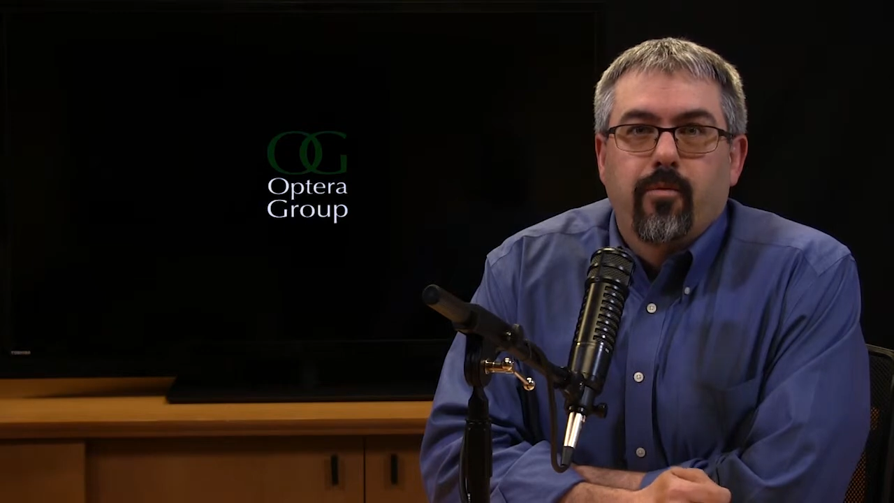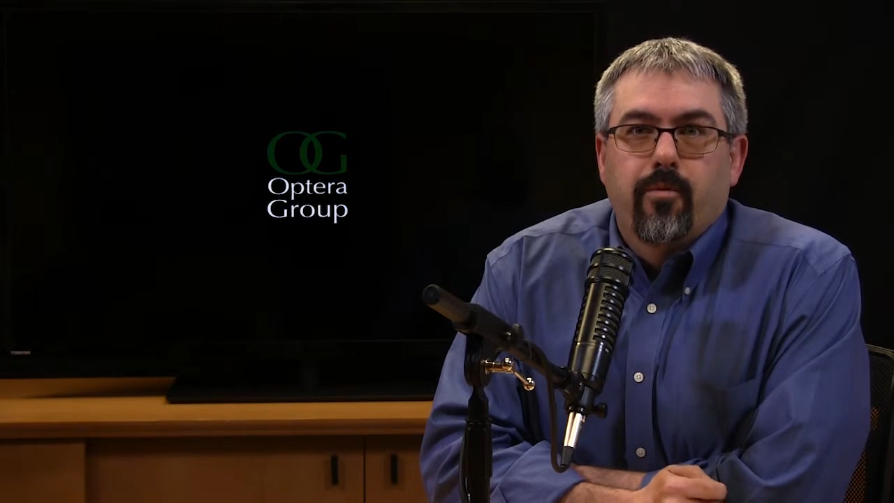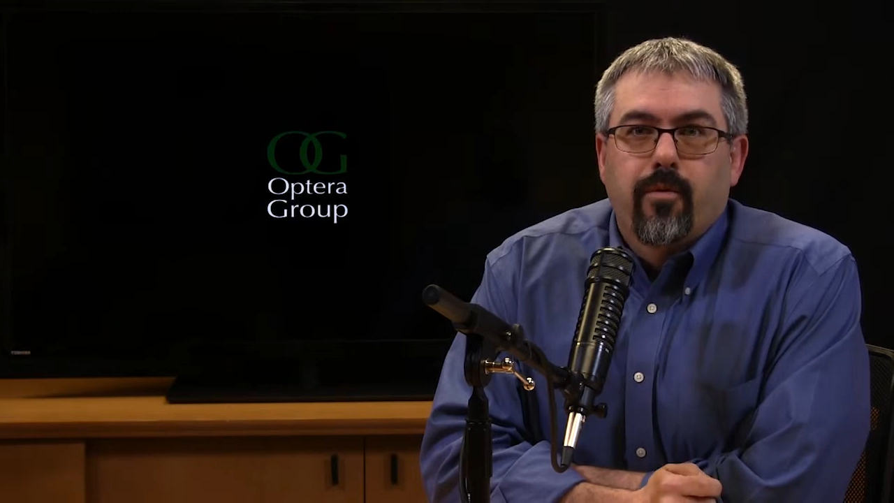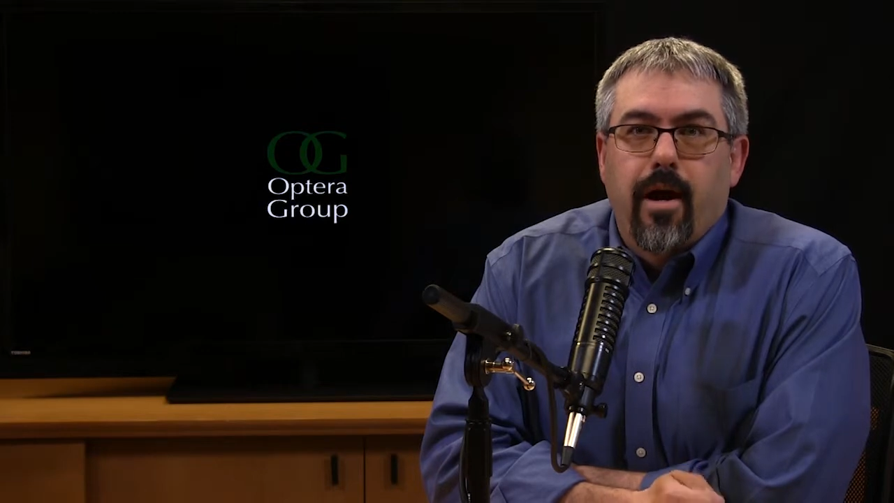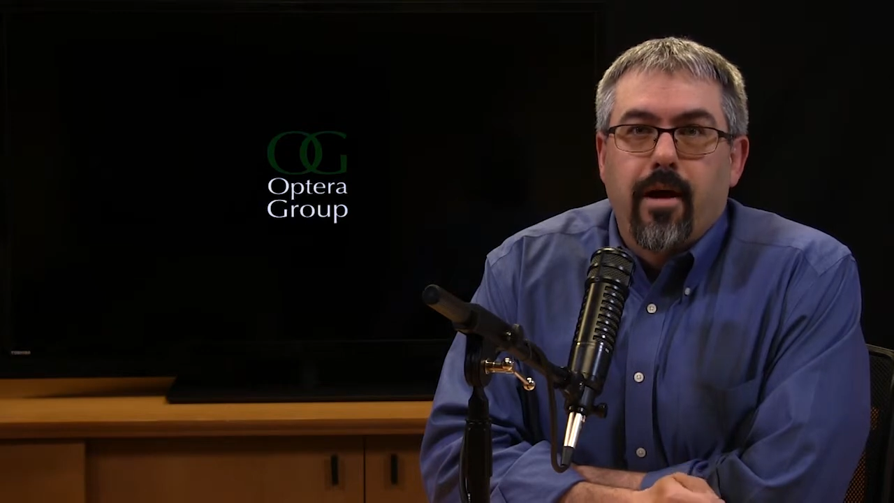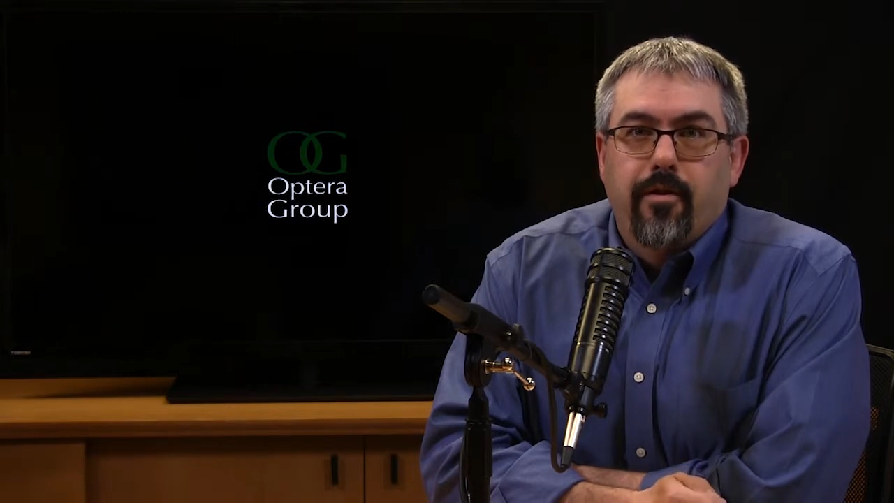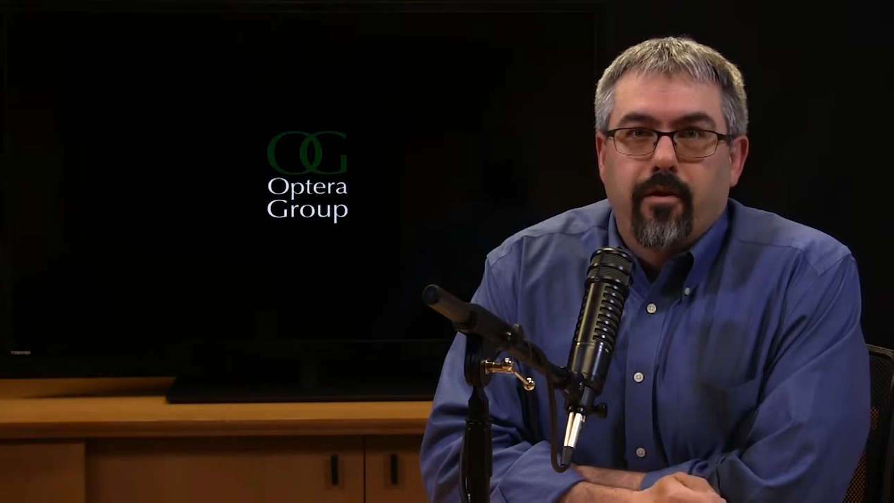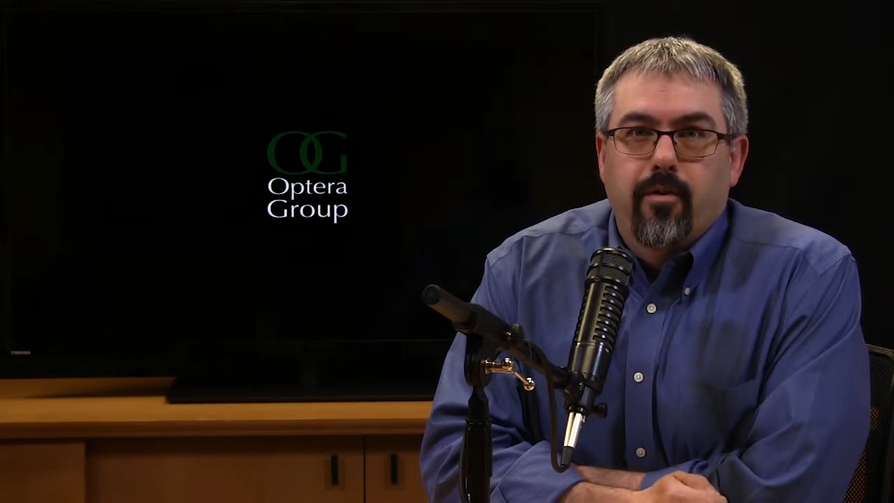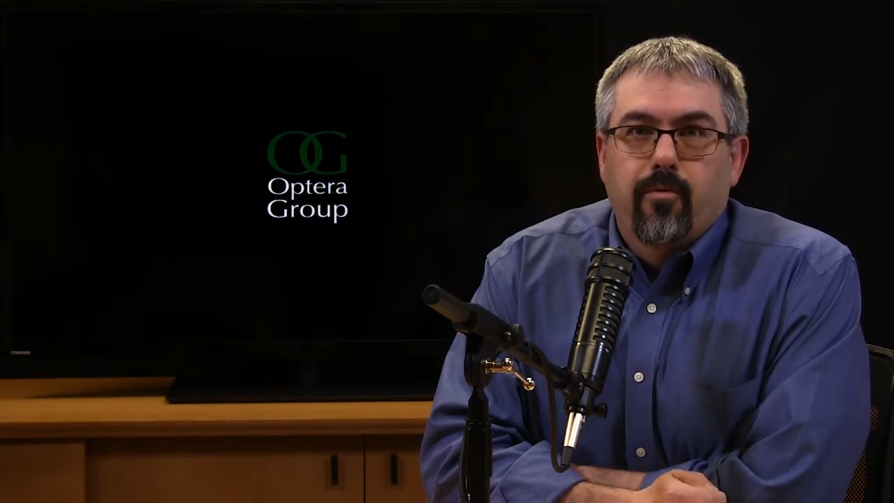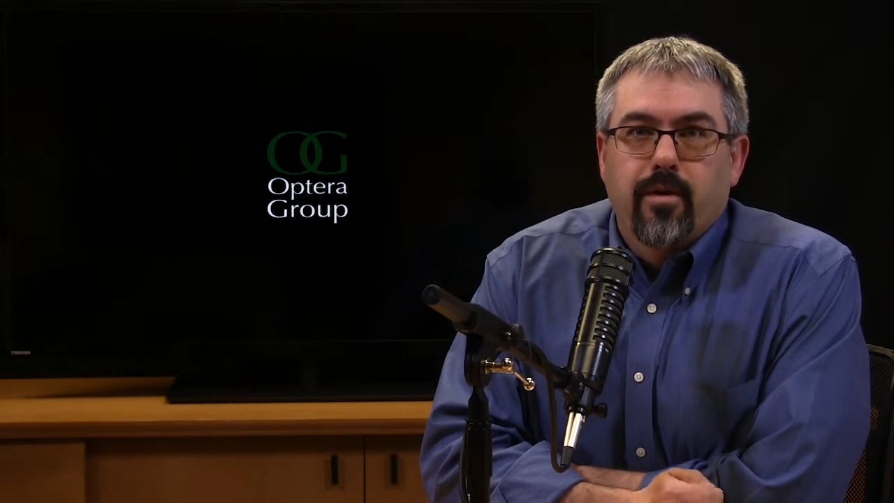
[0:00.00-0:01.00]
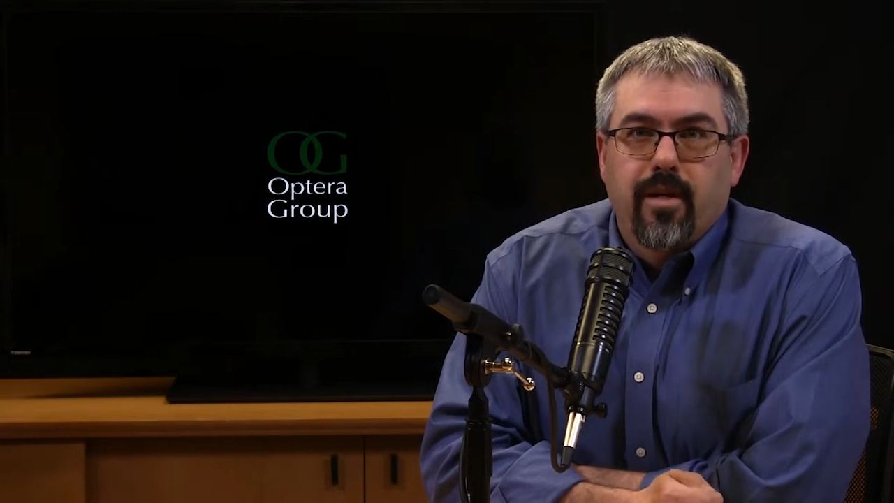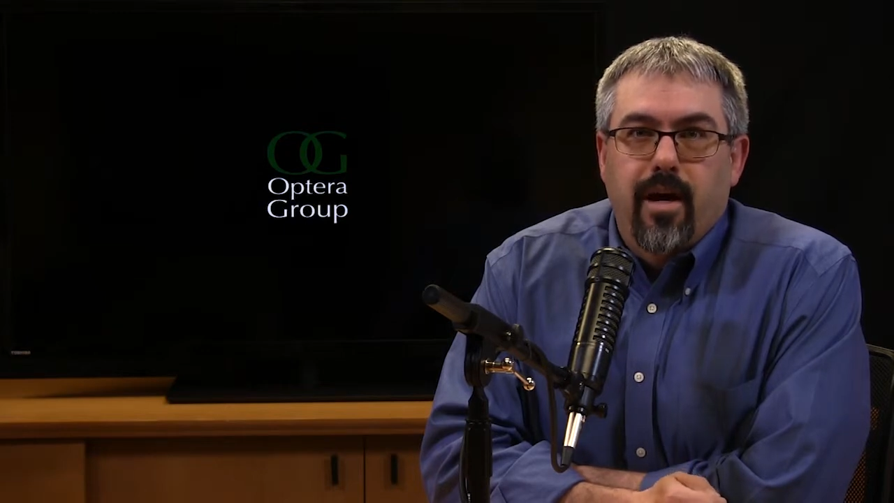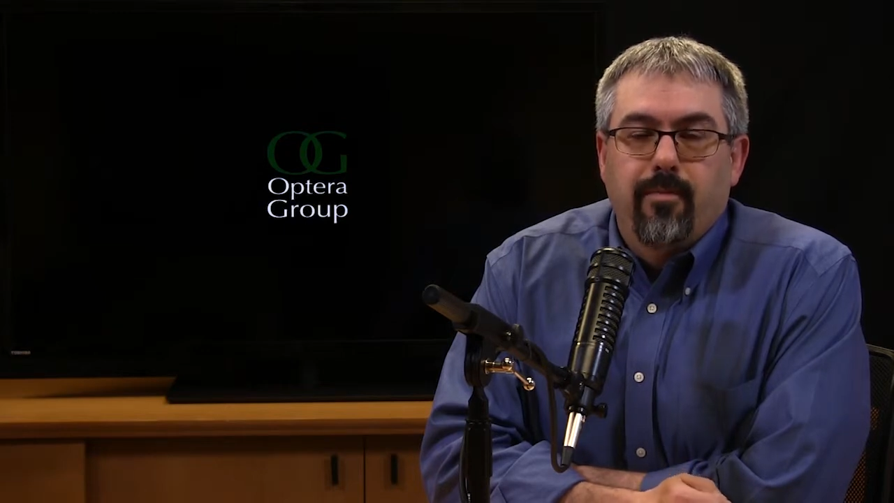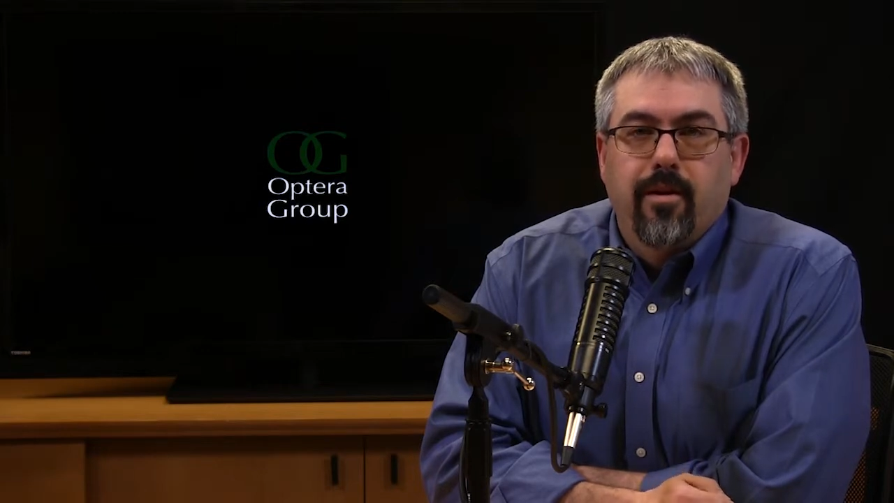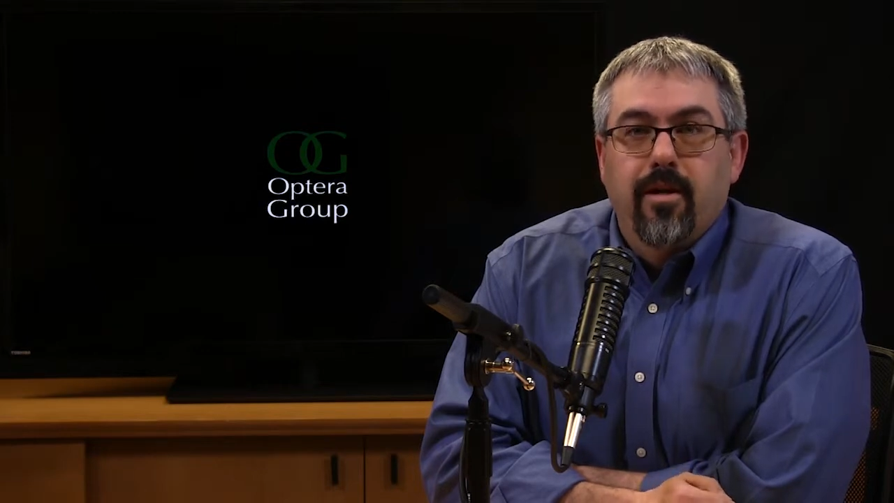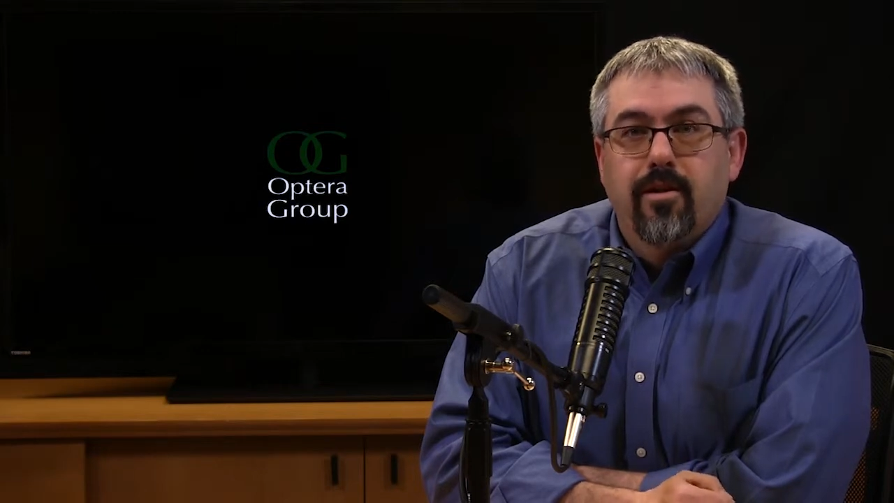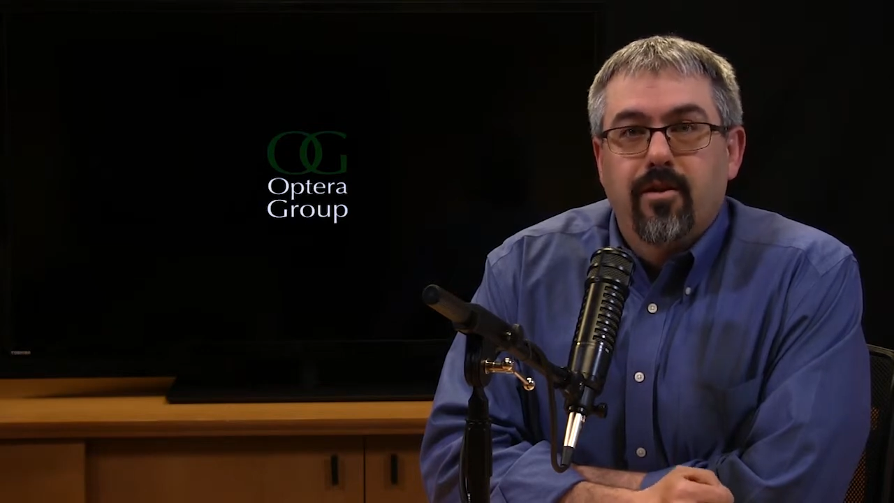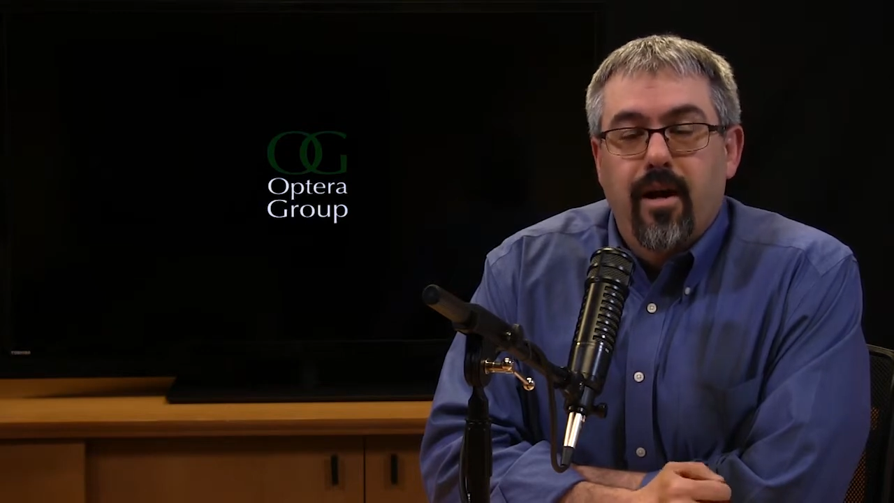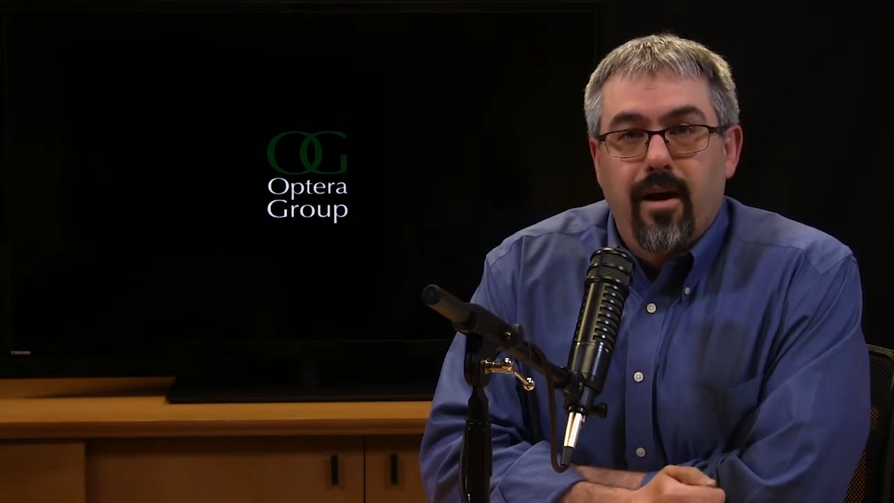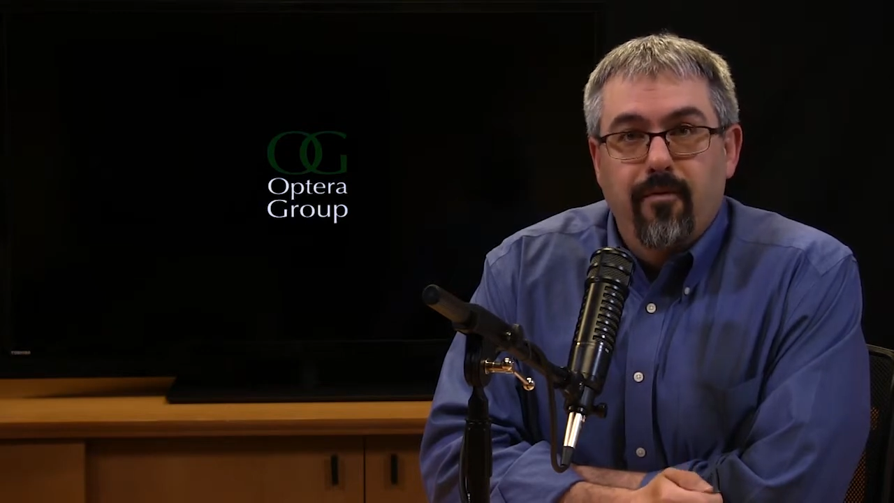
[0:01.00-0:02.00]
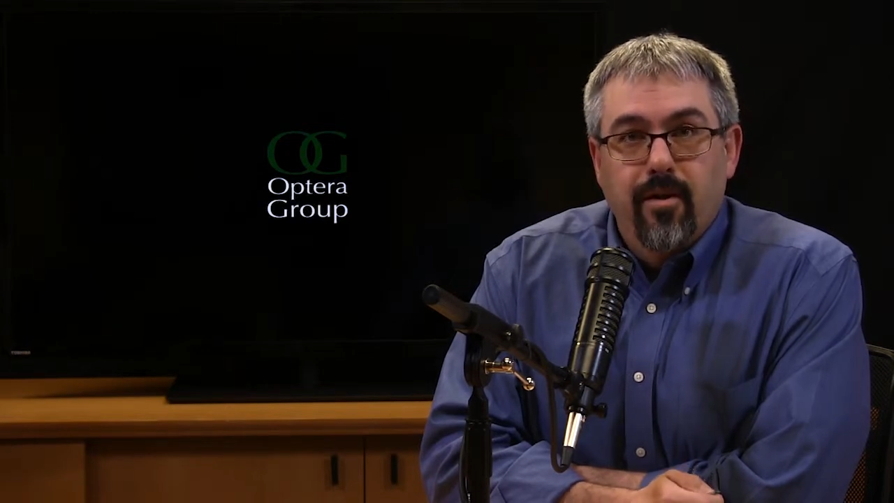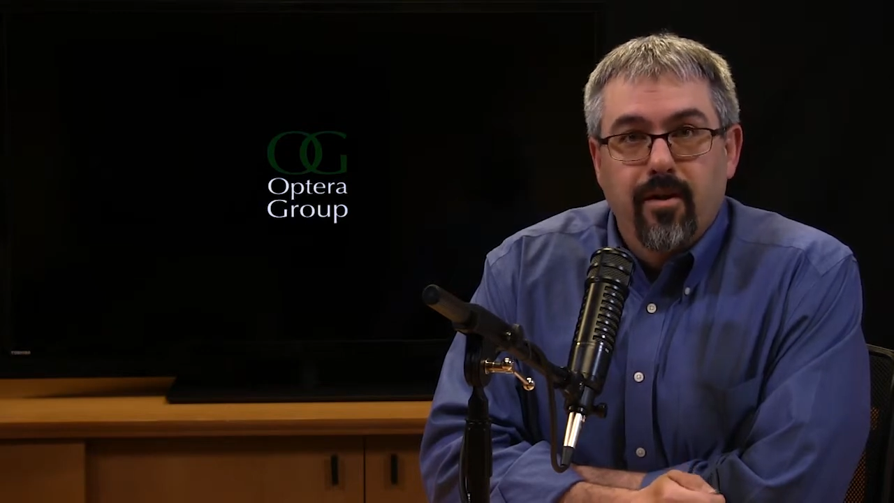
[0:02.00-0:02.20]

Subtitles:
Rather, what's happening is they're having